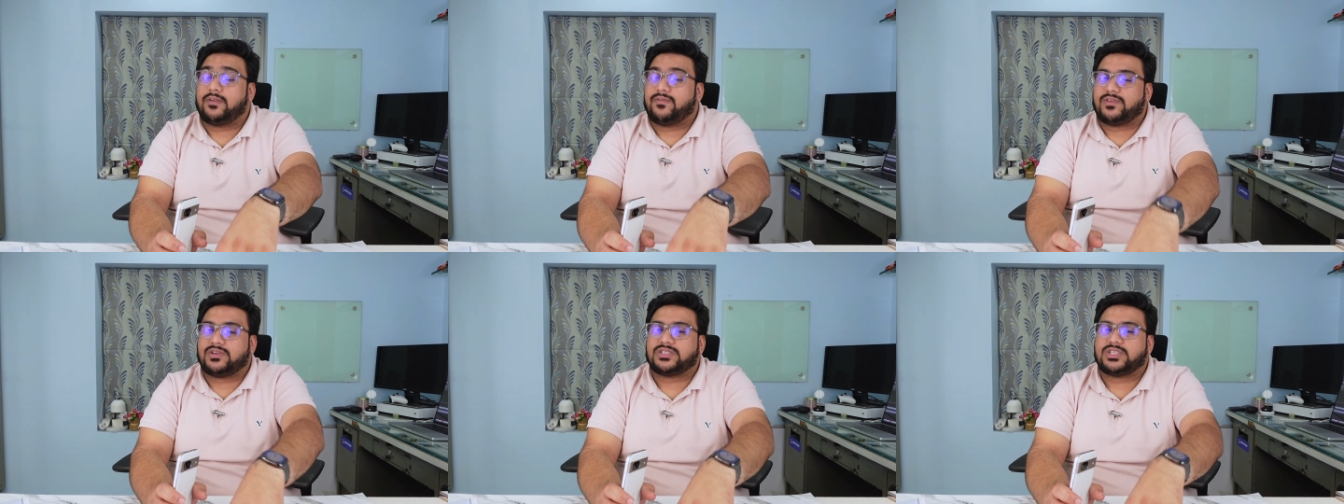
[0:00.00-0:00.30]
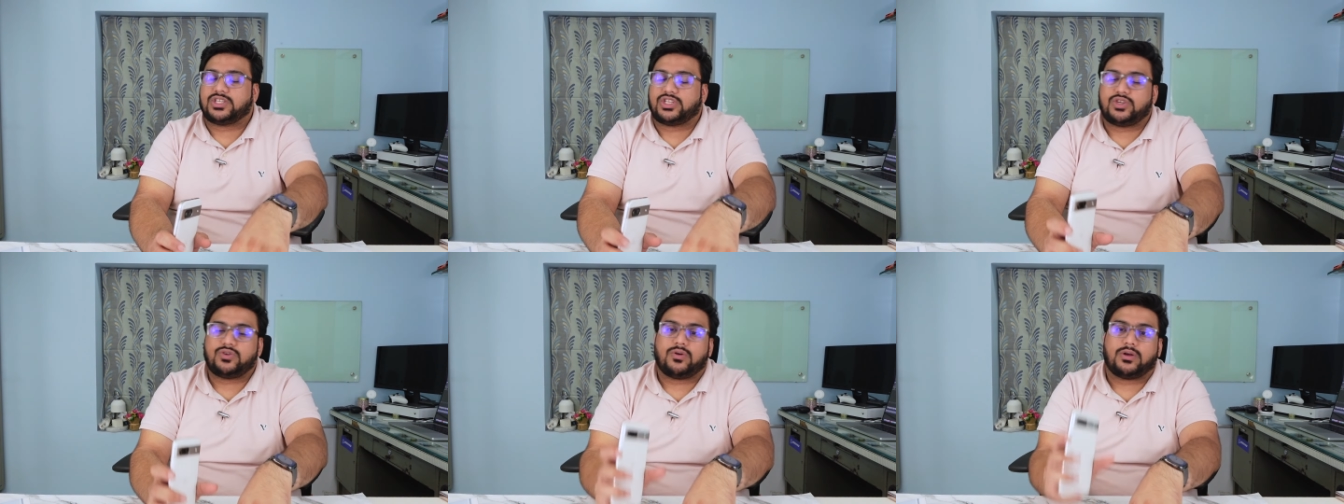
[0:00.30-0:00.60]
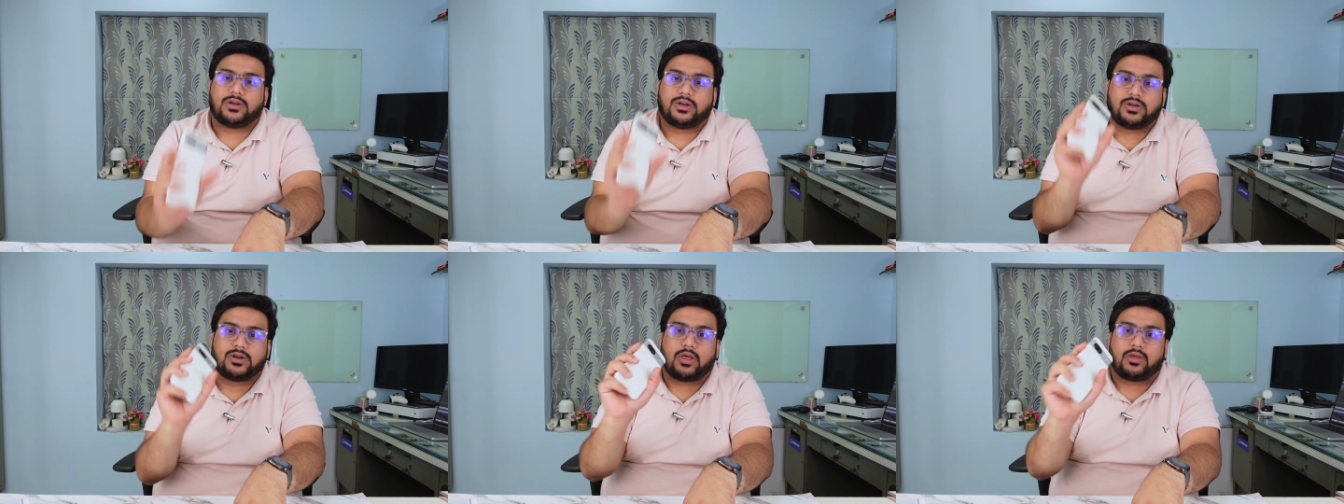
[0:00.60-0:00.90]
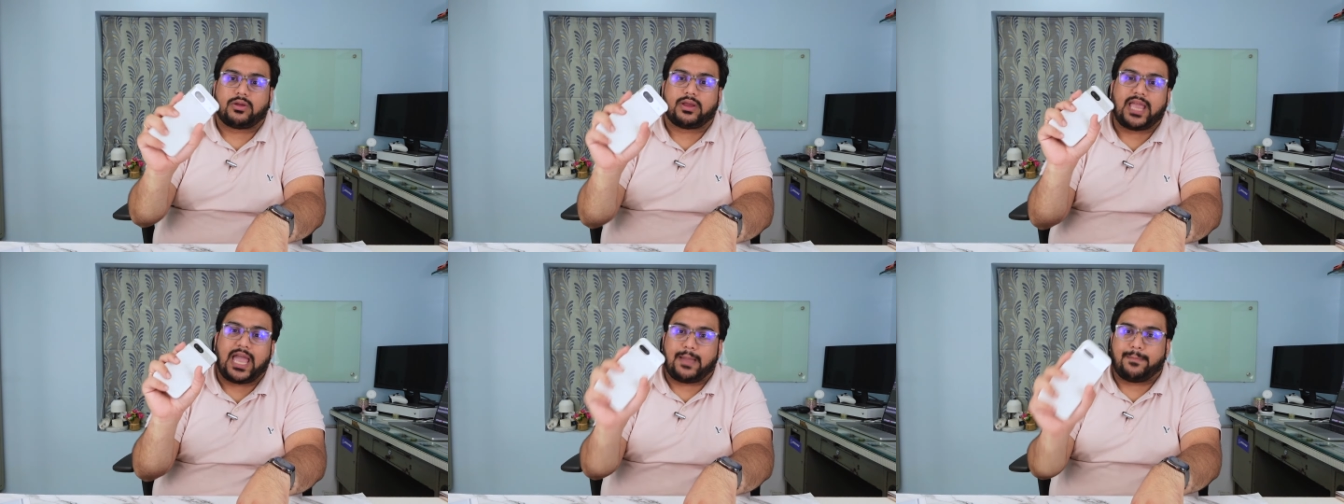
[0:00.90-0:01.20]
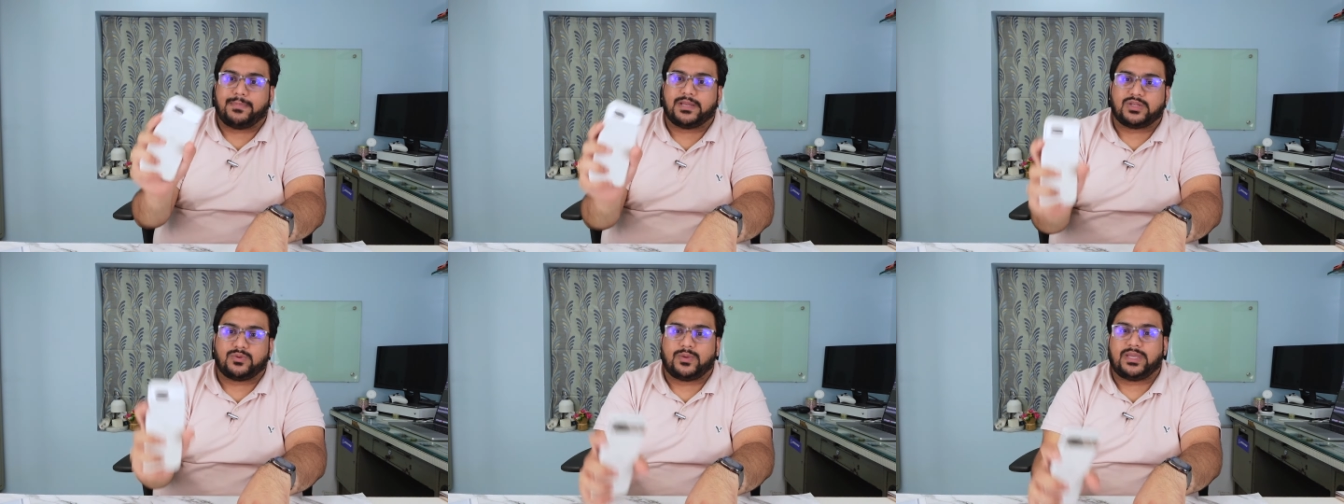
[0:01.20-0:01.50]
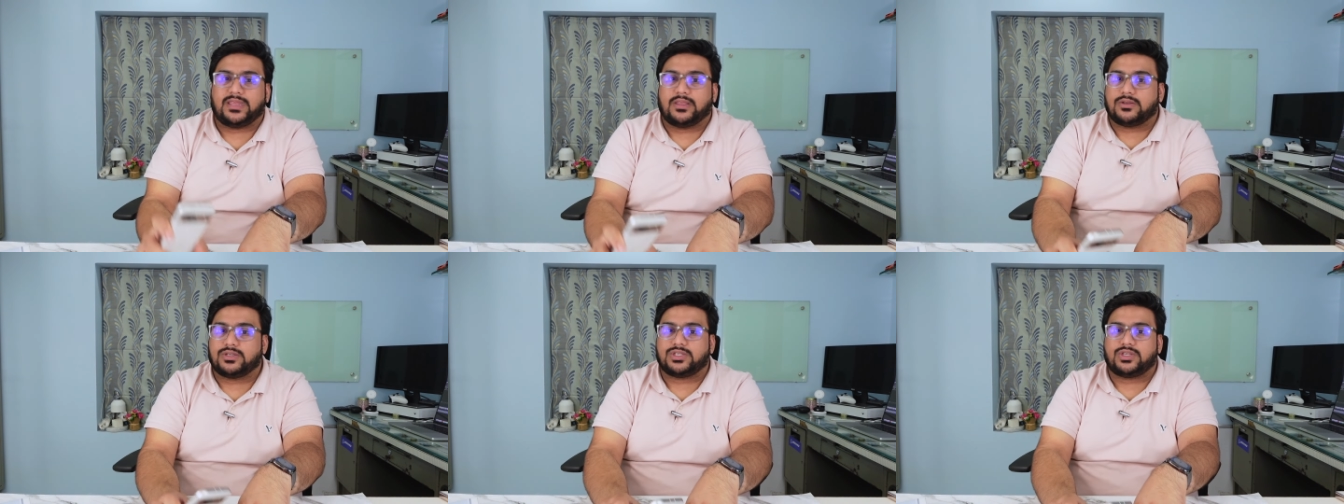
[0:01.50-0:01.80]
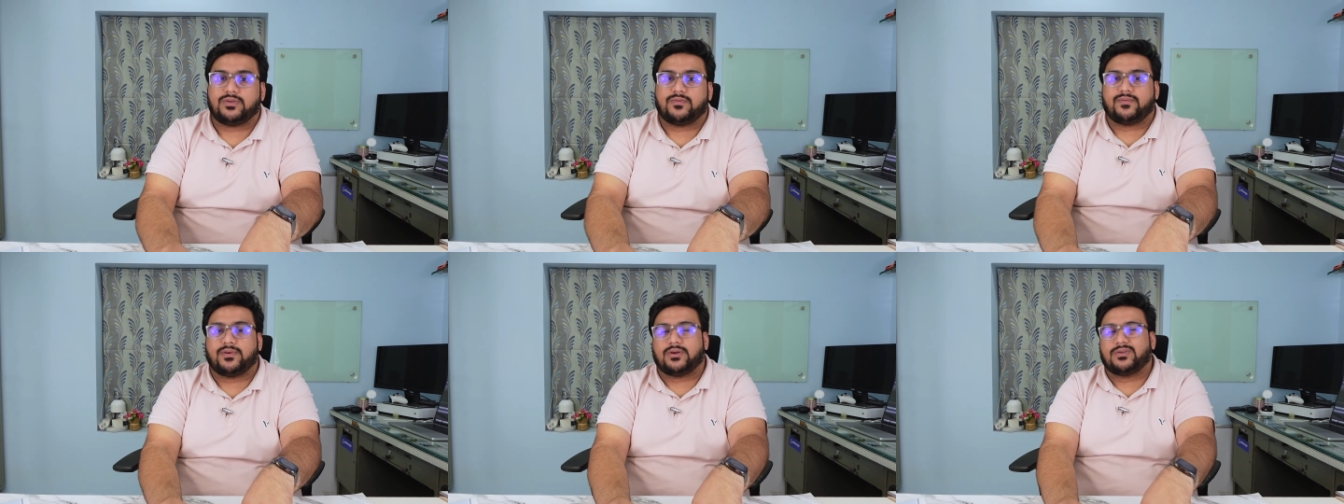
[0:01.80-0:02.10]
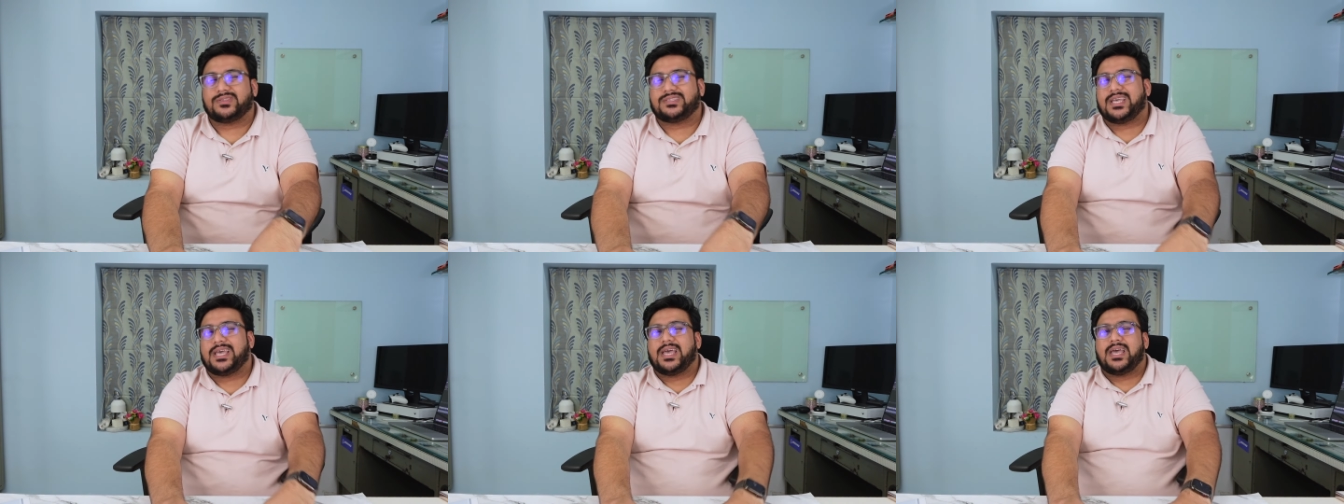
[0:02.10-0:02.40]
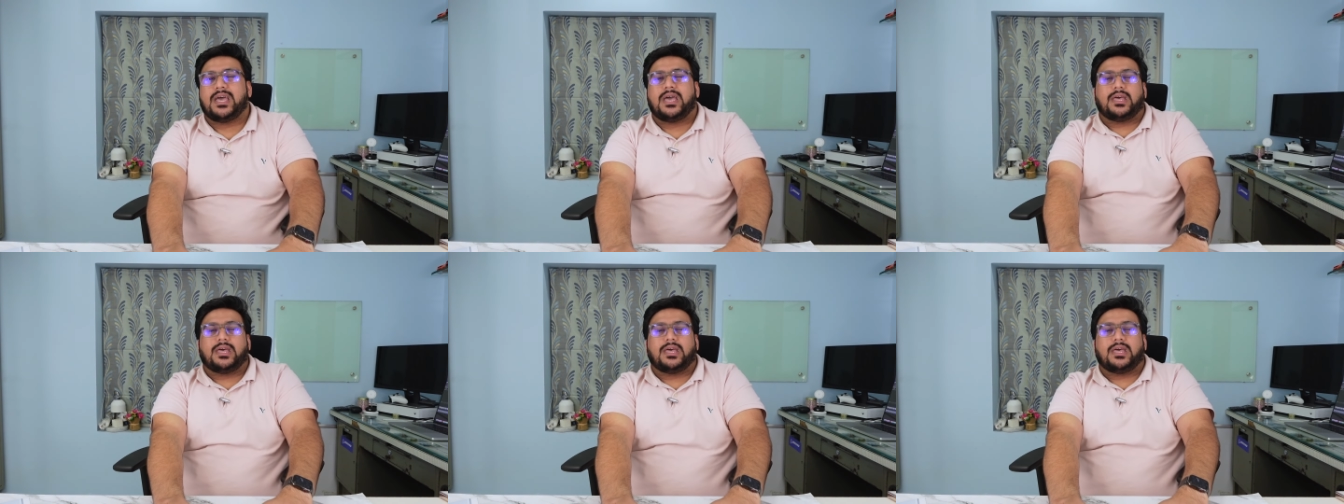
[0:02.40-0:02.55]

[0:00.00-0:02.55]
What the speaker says: If there's a $200 gap between those two phones,